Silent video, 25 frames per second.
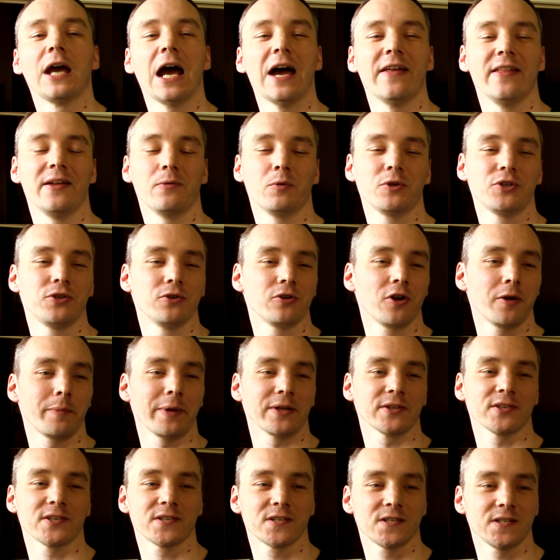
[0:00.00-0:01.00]
And then once you've got
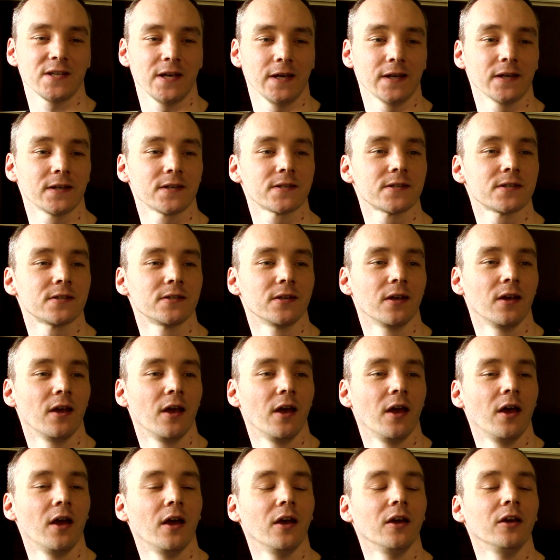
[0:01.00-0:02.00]
about 6,
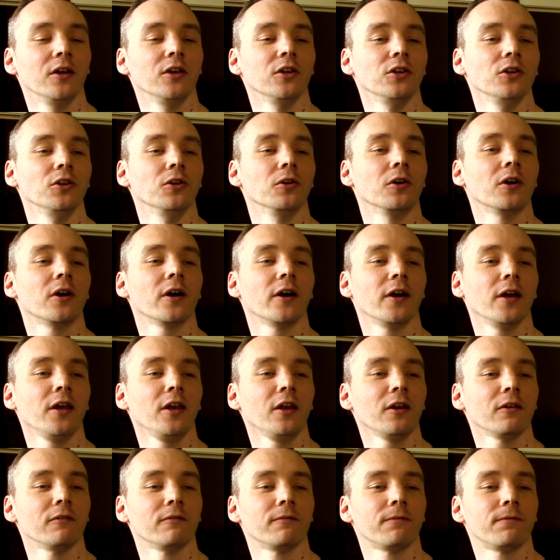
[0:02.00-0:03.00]
you
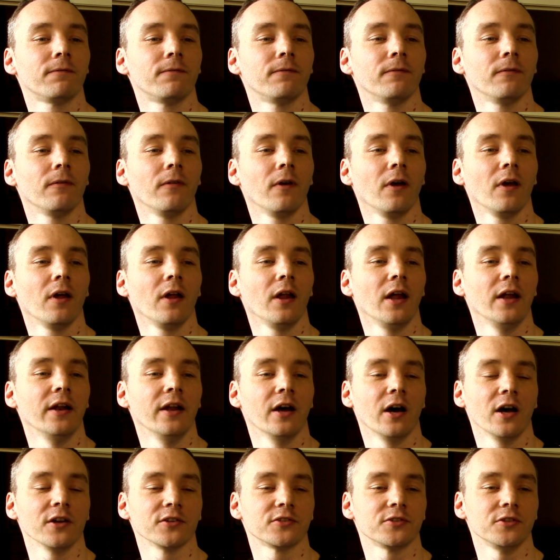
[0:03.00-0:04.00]
kind of, and it
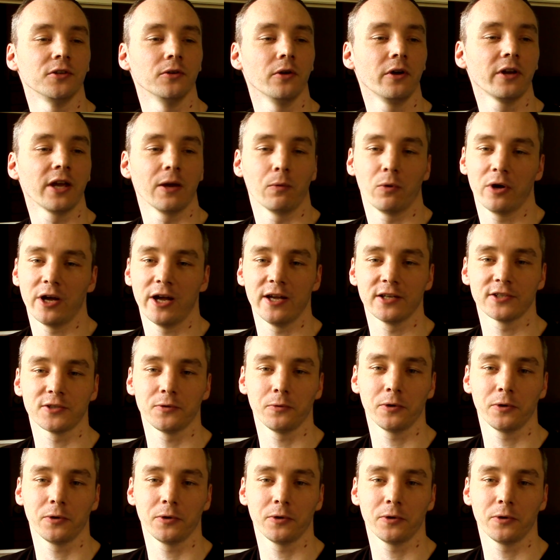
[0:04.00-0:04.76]
asks you, okay, what hex